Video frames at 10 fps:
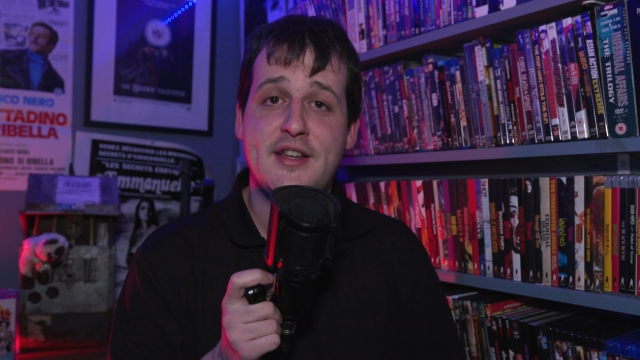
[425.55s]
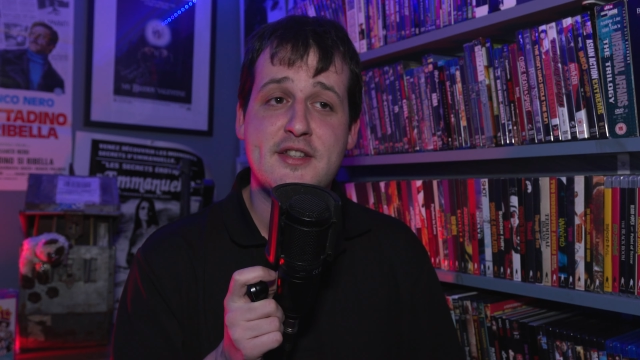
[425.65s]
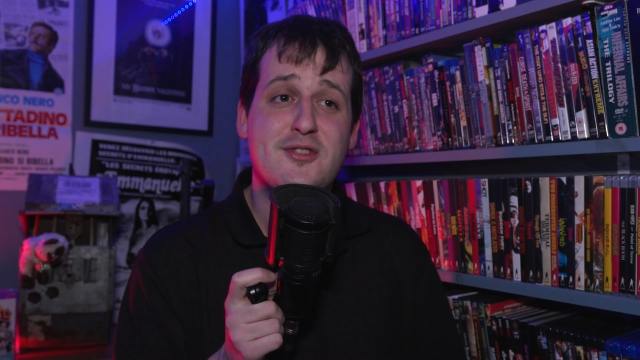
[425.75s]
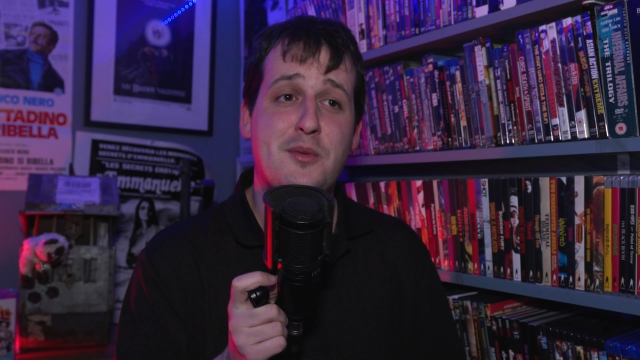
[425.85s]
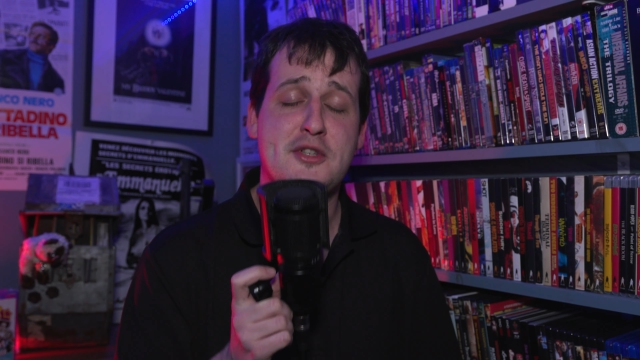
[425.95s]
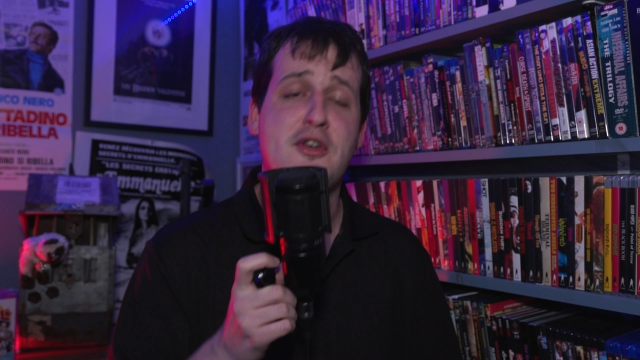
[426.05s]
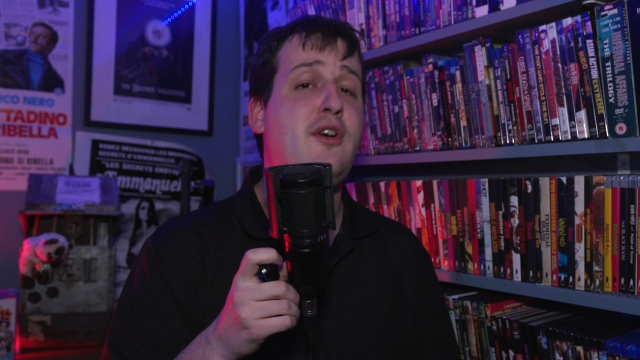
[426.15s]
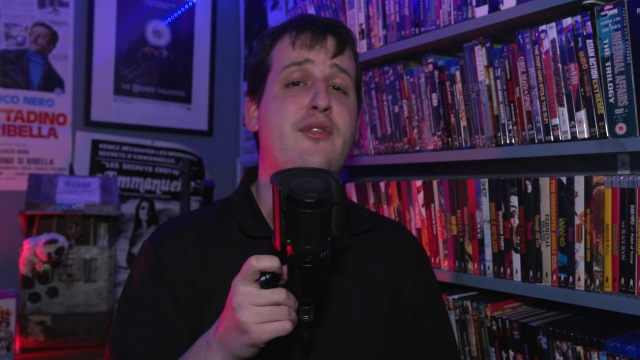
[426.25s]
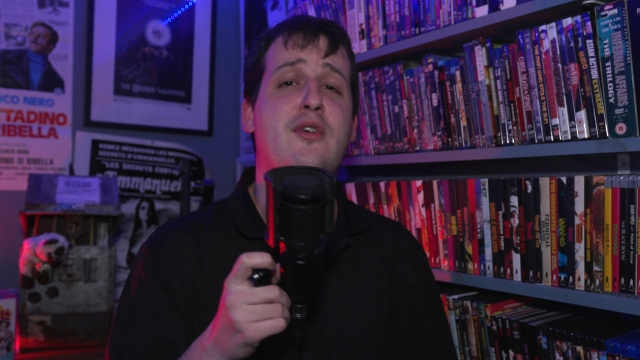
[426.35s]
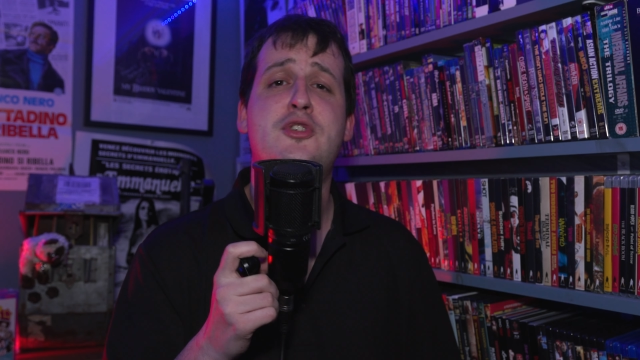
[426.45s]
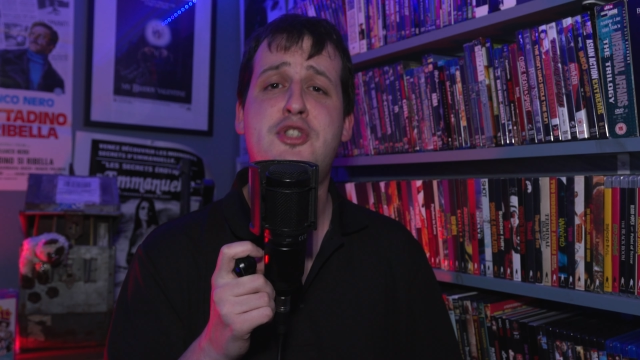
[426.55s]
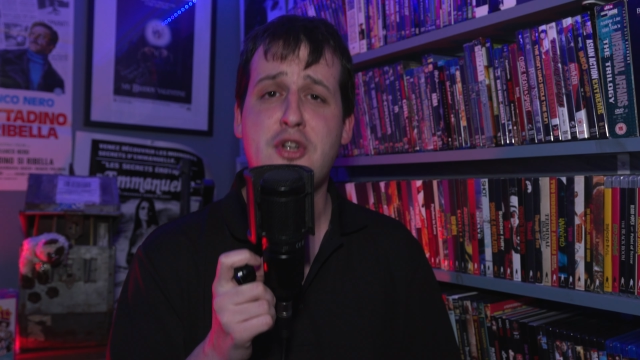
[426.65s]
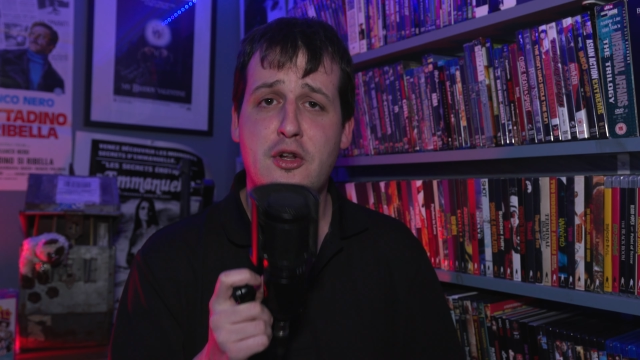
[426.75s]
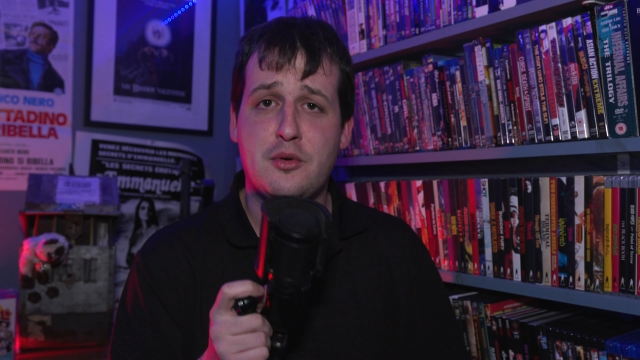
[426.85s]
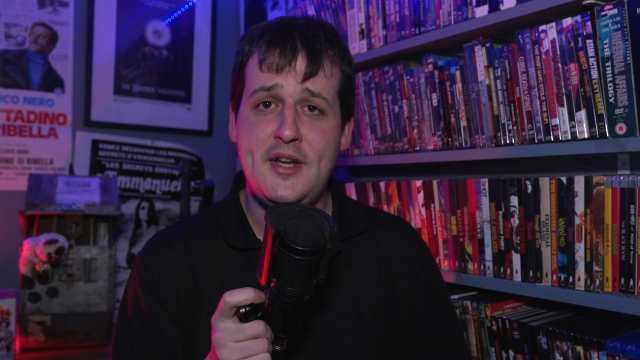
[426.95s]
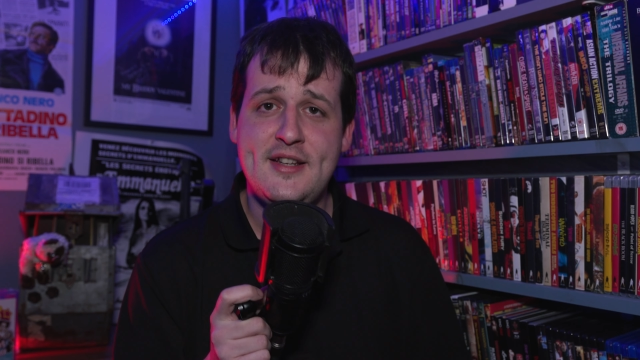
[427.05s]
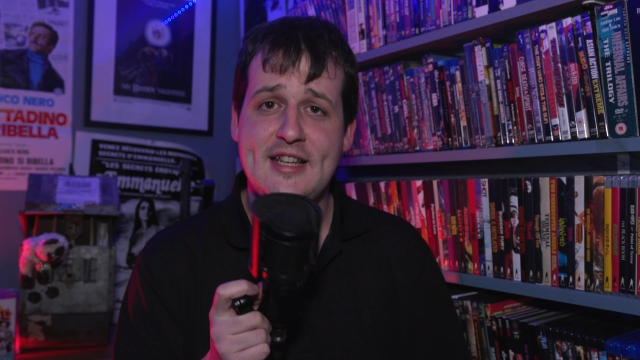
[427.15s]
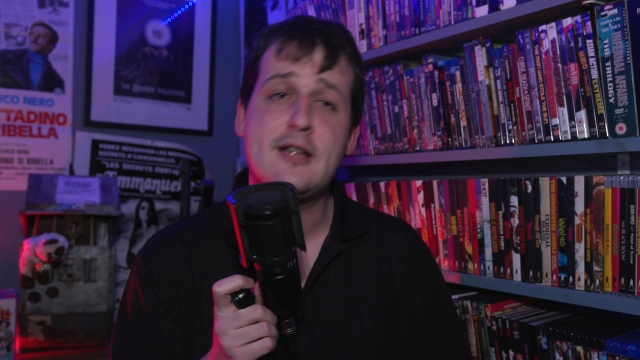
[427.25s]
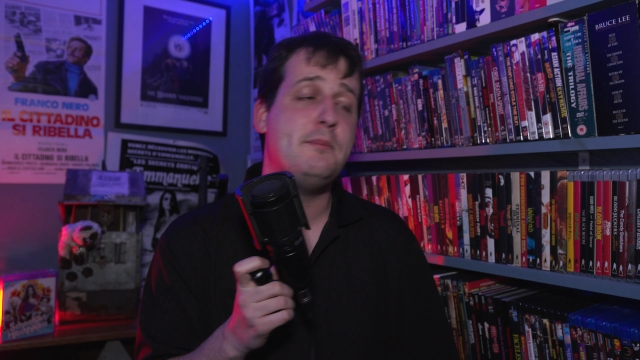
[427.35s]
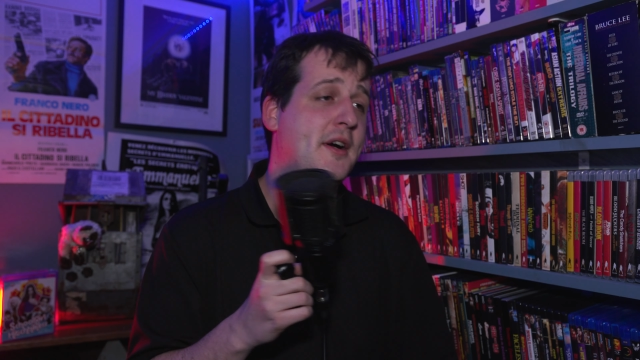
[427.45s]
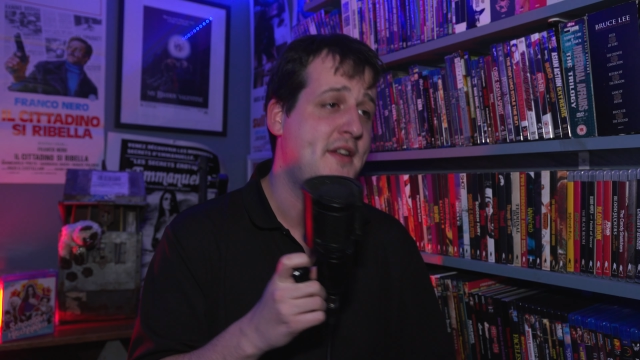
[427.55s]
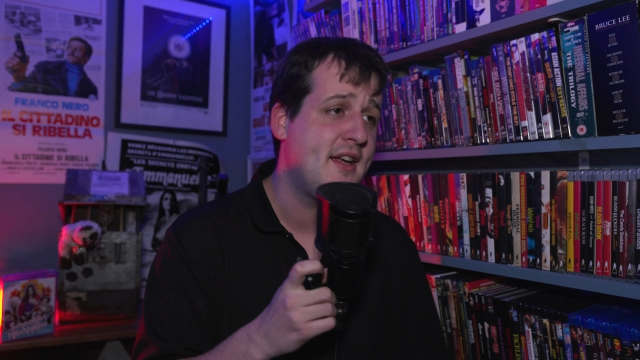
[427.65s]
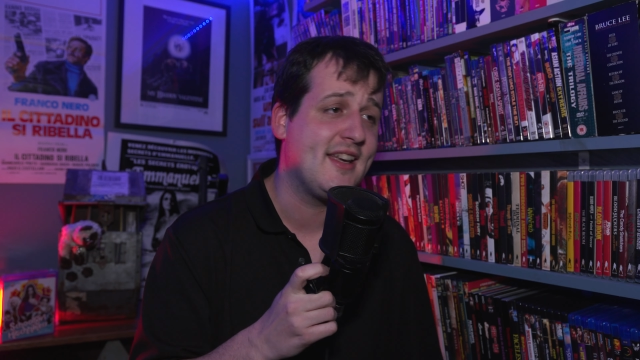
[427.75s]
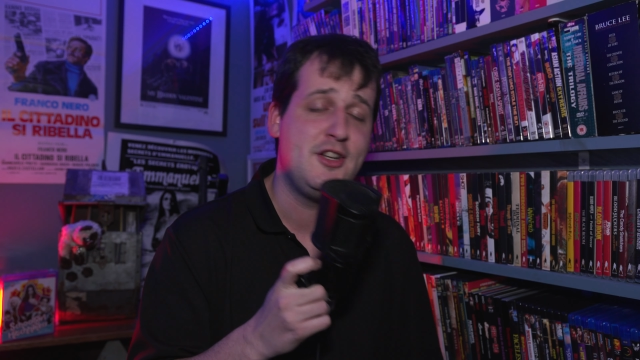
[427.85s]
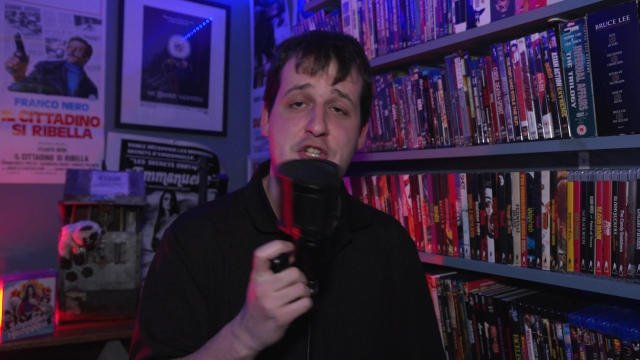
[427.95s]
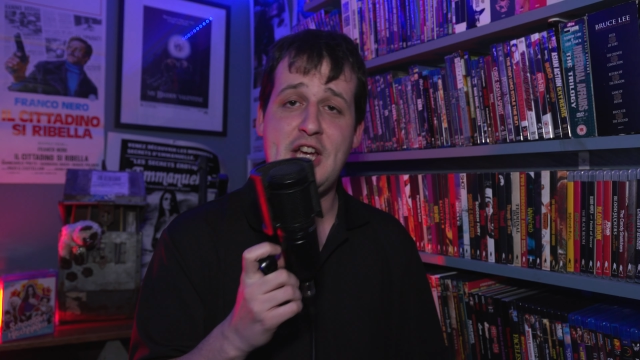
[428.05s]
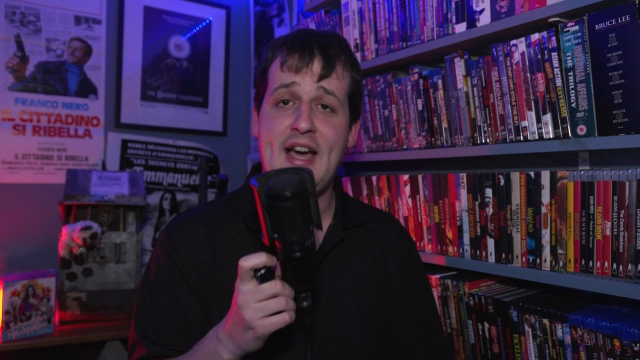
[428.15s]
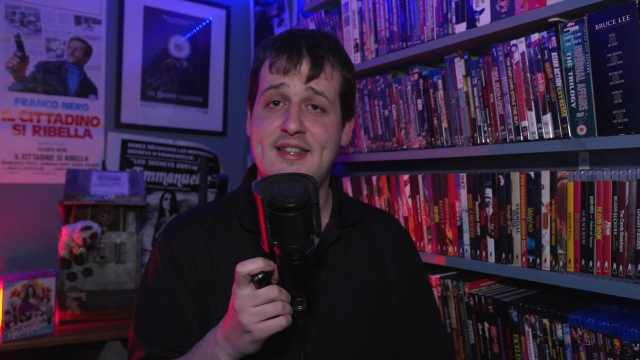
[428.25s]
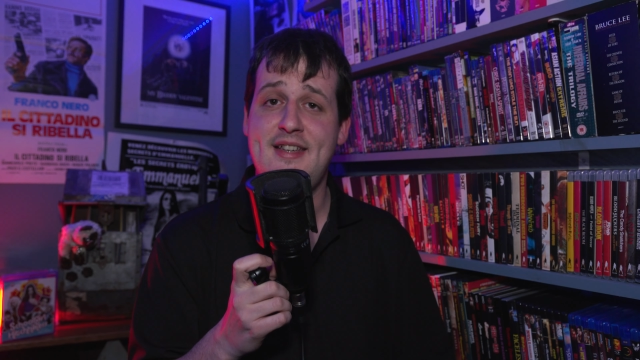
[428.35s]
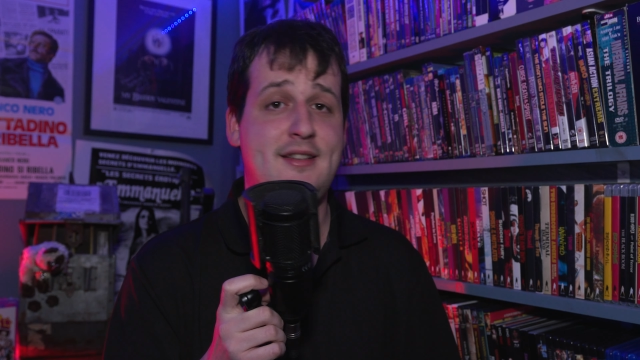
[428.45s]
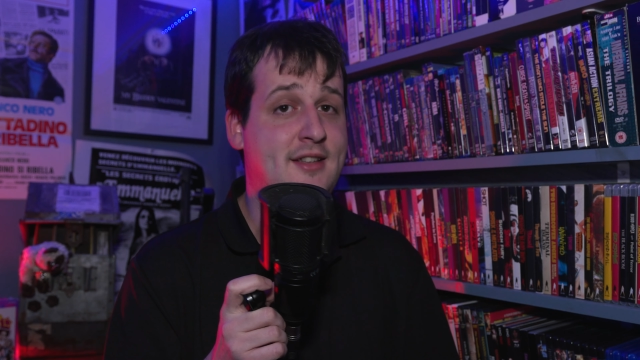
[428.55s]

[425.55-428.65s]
this was over jewelry that Monique and Jackie